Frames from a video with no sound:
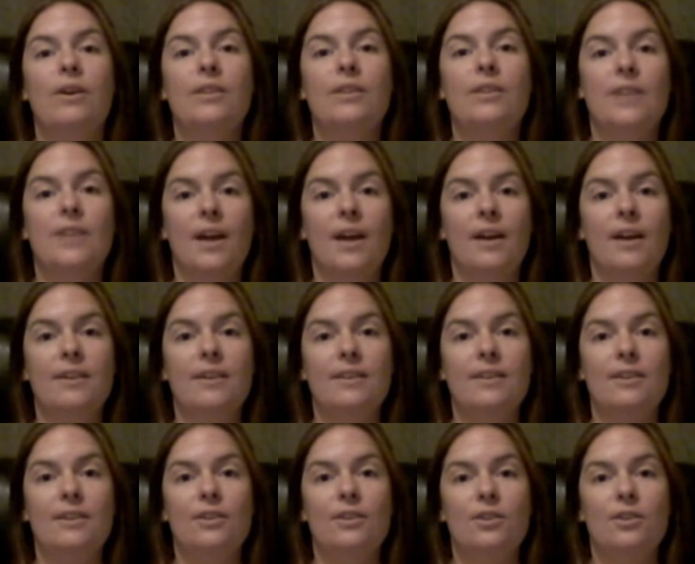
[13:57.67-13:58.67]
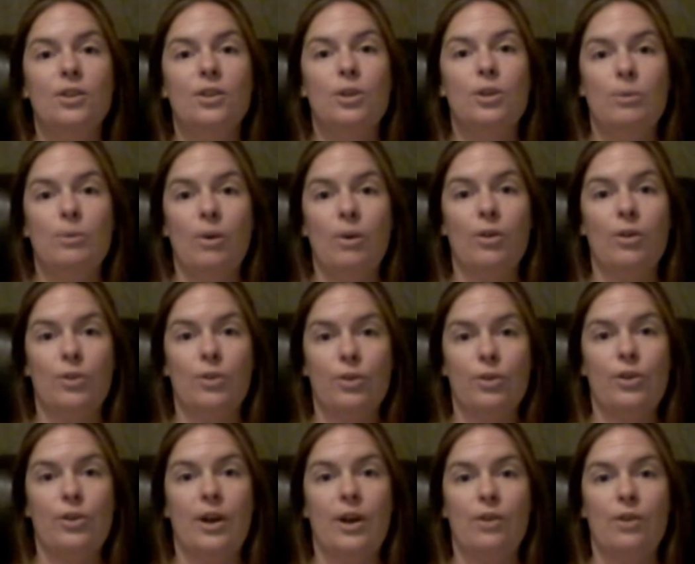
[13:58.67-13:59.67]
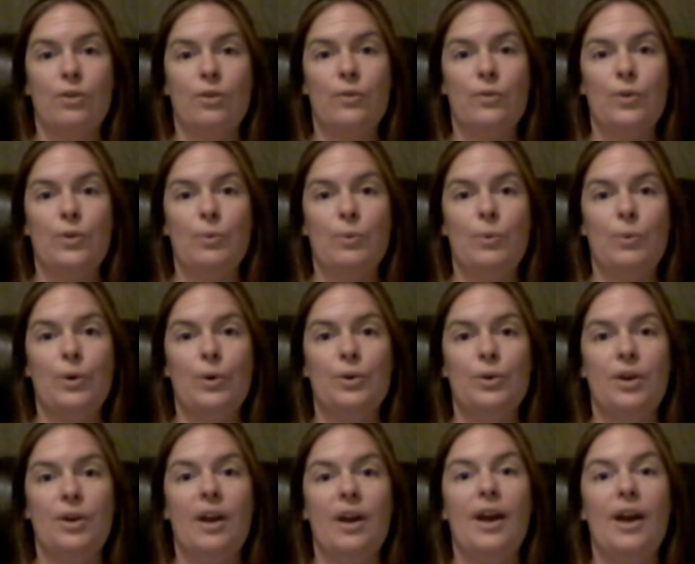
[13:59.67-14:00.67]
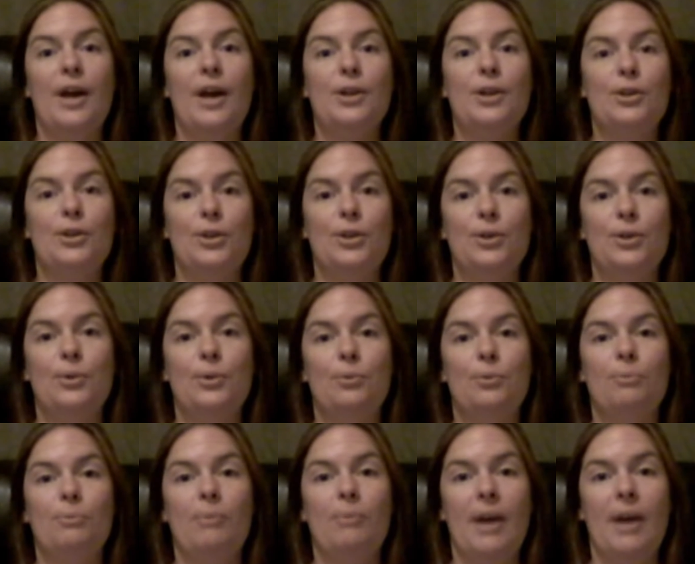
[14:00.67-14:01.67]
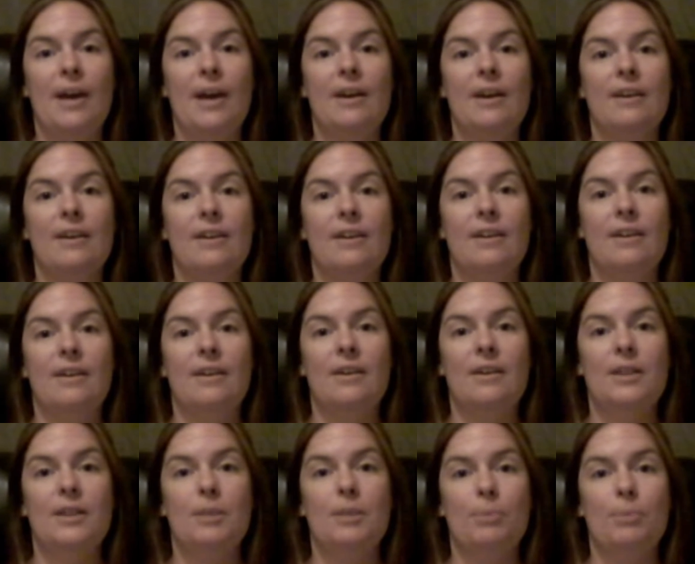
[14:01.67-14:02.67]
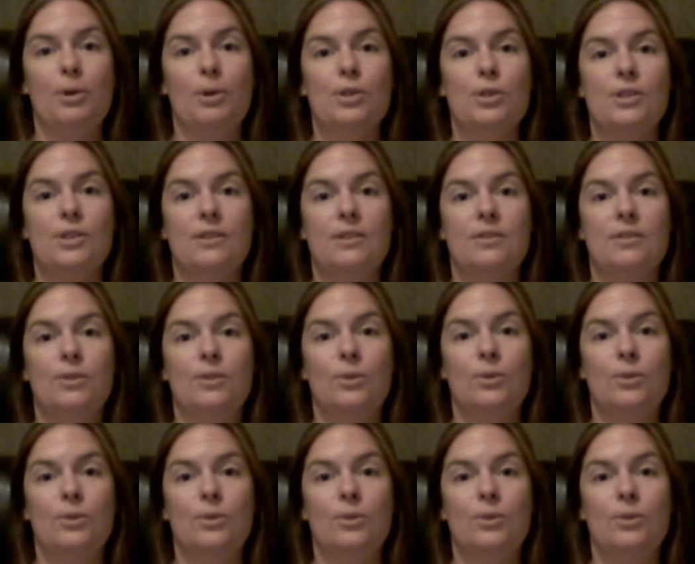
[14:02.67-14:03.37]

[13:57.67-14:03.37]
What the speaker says: that you are the creator of your world and you make the person who